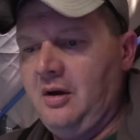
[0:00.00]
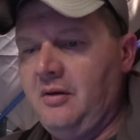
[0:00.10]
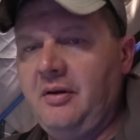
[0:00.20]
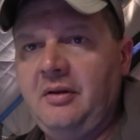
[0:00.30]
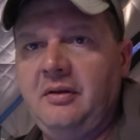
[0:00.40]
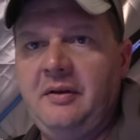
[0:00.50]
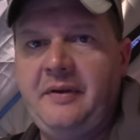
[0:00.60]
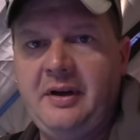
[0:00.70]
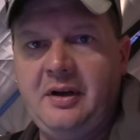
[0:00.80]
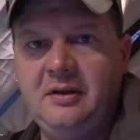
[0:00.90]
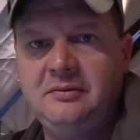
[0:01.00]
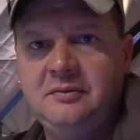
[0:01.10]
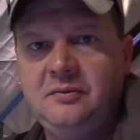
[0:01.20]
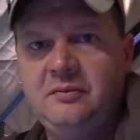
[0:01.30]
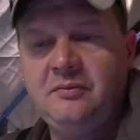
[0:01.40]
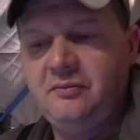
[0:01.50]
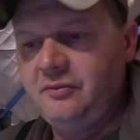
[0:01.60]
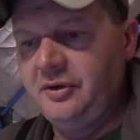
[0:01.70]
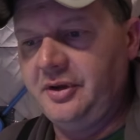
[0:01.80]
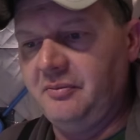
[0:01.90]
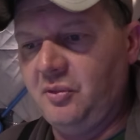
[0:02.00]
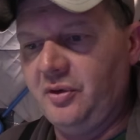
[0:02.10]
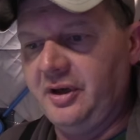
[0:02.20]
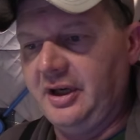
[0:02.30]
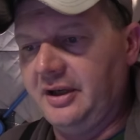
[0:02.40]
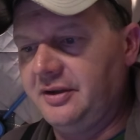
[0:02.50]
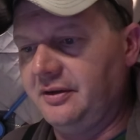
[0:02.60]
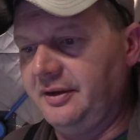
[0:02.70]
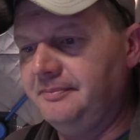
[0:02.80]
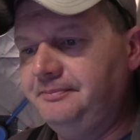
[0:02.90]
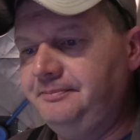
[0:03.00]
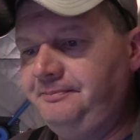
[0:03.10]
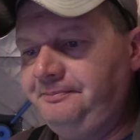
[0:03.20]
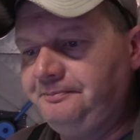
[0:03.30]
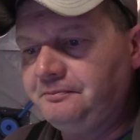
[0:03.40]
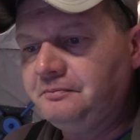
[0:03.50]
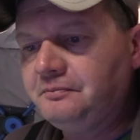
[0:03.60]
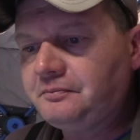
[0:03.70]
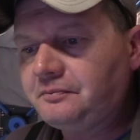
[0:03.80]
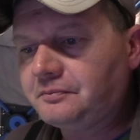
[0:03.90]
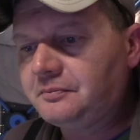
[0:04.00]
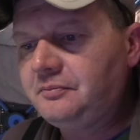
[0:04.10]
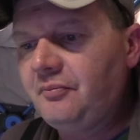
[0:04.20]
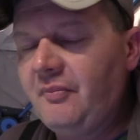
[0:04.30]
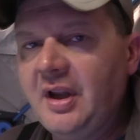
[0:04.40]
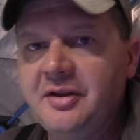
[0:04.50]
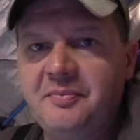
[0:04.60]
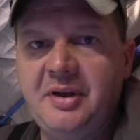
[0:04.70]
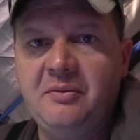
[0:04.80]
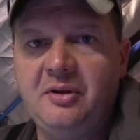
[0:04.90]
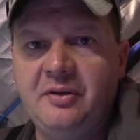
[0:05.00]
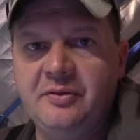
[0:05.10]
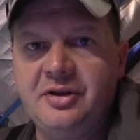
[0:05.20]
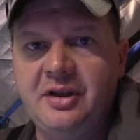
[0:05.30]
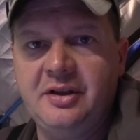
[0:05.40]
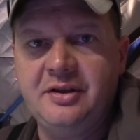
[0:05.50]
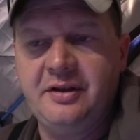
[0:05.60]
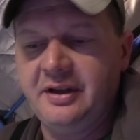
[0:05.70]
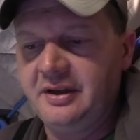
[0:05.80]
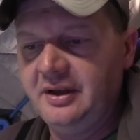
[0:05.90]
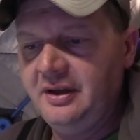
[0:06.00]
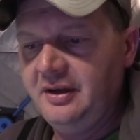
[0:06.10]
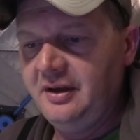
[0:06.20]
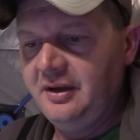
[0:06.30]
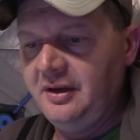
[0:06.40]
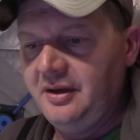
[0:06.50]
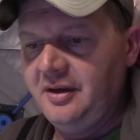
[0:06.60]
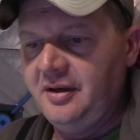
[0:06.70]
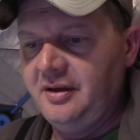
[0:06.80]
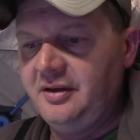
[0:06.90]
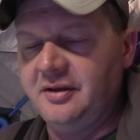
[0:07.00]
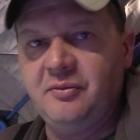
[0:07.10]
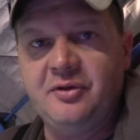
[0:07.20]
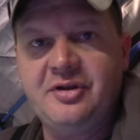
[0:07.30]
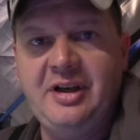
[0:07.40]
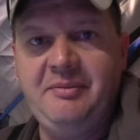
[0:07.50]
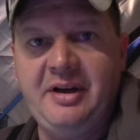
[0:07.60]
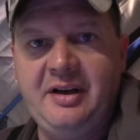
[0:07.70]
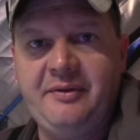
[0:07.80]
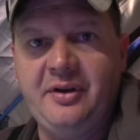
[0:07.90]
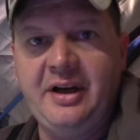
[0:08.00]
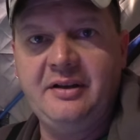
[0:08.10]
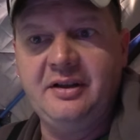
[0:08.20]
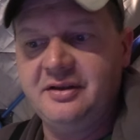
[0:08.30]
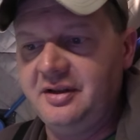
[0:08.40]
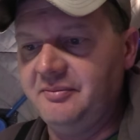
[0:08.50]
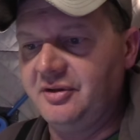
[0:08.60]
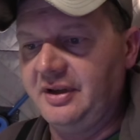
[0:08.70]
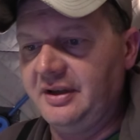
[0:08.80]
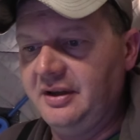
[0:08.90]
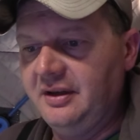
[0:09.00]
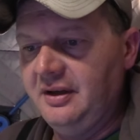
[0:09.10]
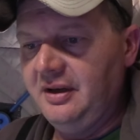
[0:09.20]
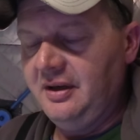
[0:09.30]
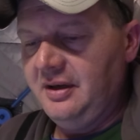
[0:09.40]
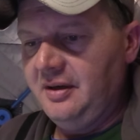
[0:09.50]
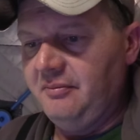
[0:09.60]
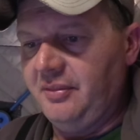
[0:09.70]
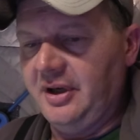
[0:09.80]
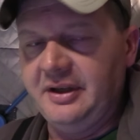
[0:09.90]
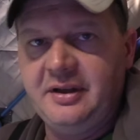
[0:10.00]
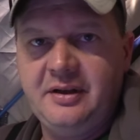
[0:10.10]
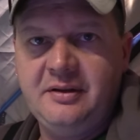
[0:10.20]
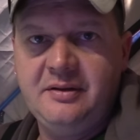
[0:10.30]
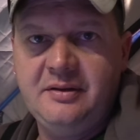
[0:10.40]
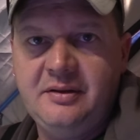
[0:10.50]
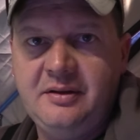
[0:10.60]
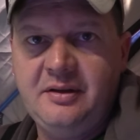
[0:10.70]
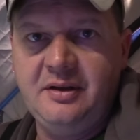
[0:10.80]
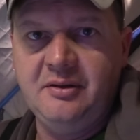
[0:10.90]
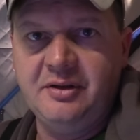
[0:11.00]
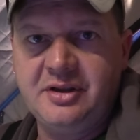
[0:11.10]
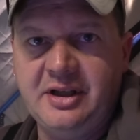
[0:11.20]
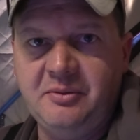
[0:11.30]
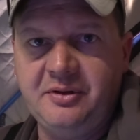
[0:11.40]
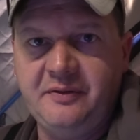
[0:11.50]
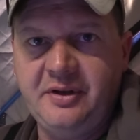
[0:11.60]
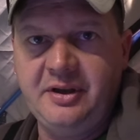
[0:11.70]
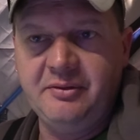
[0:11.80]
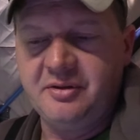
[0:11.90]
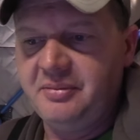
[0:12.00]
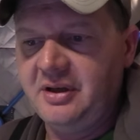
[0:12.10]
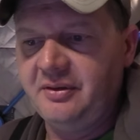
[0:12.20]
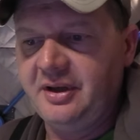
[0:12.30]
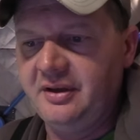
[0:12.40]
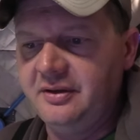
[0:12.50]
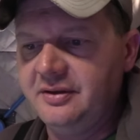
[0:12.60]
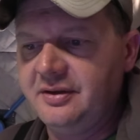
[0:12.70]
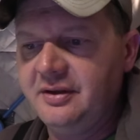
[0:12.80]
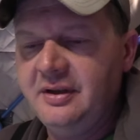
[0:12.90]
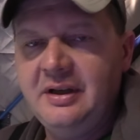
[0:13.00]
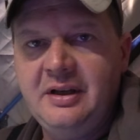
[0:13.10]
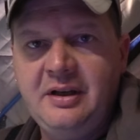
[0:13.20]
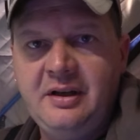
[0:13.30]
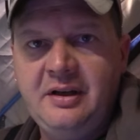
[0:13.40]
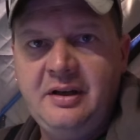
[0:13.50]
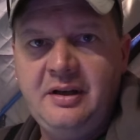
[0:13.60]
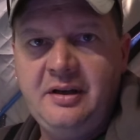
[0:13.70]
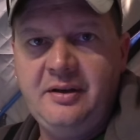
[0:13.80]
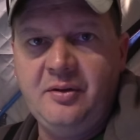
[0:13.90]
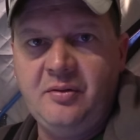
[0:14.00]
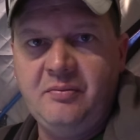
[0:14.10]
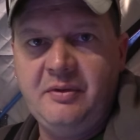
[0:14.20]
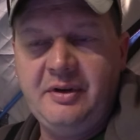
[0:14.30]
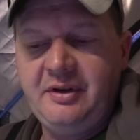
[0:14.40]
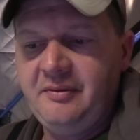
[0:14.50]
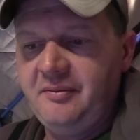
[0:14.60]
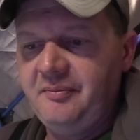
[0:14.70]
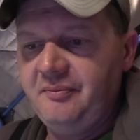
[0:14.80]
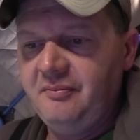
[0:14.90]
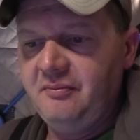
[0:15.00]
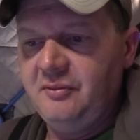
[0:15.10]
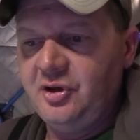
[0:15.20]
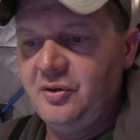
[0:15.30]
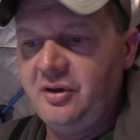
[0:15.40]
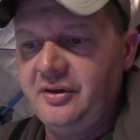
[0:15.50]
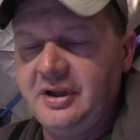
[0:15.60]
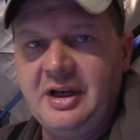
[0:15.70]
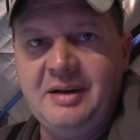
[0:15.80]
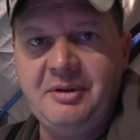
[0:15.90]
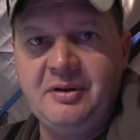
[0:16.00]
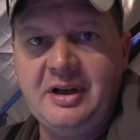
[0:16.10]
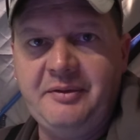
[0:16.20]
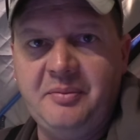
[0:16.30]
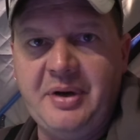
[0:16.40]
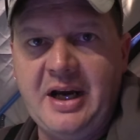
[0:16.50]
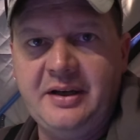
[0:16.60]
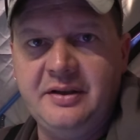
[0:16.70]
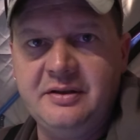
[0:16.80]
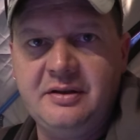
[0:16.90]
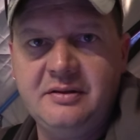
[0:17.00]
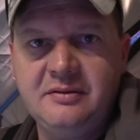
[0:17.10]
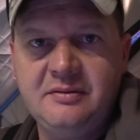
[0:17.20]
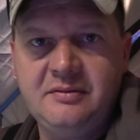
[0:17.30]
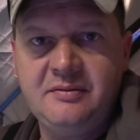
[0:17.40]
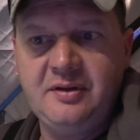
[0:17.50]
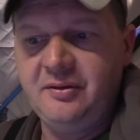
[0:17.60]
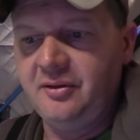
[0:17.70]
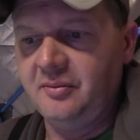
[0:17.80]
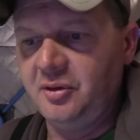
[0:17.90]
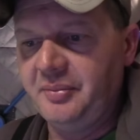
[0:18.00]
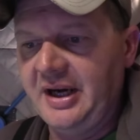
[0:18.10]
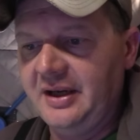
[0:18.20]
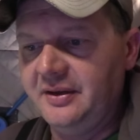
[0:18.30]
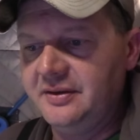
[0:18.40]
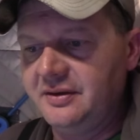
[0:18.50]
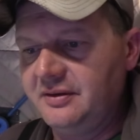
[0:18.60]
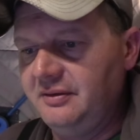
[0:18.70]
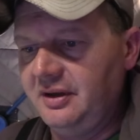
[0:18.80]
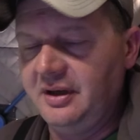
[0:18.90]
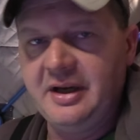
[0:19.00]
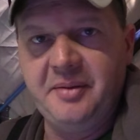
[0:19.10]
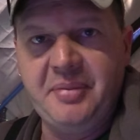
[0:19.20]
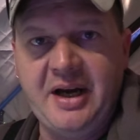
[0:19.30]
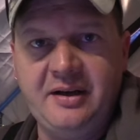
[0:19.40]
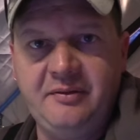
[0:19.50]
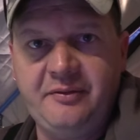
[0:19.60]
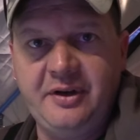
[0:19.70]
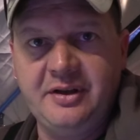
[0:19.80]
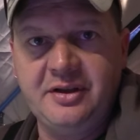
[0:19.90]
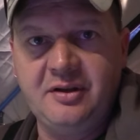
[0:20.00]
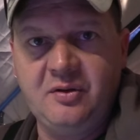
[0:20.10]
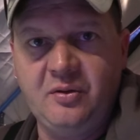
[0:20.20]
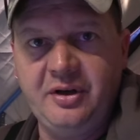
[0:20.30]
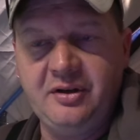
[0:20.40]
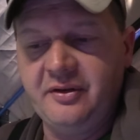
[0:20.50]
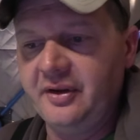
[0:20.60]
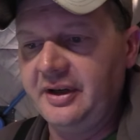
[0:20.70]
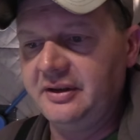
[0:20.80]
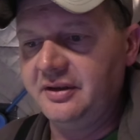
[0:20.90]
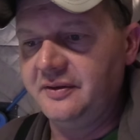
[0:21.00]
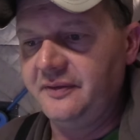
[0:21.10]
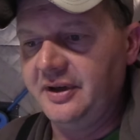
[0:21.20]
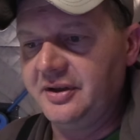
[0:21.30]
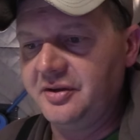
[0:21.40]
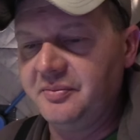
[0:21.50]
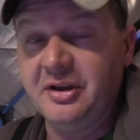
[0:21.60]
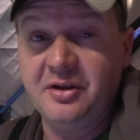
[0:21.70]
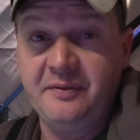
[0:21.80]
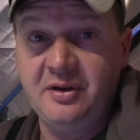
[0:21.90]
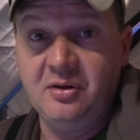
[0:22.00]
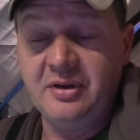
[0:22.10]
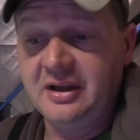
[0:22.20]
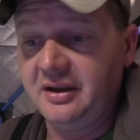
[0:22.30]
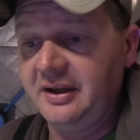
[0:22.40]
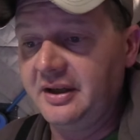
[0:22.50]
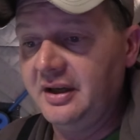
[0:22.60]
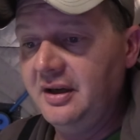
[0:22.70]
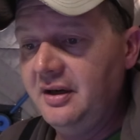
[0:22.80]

Well, I've had a really good morning, actually. it's been one of those years that just won't seem to ever end, it seems like. But, you know, that's kind of what the video is about here is, you know, majority of the time you'll have your patterns your normal patterns you can kind of pattern fish according to the lake that you fish especially if you know that lake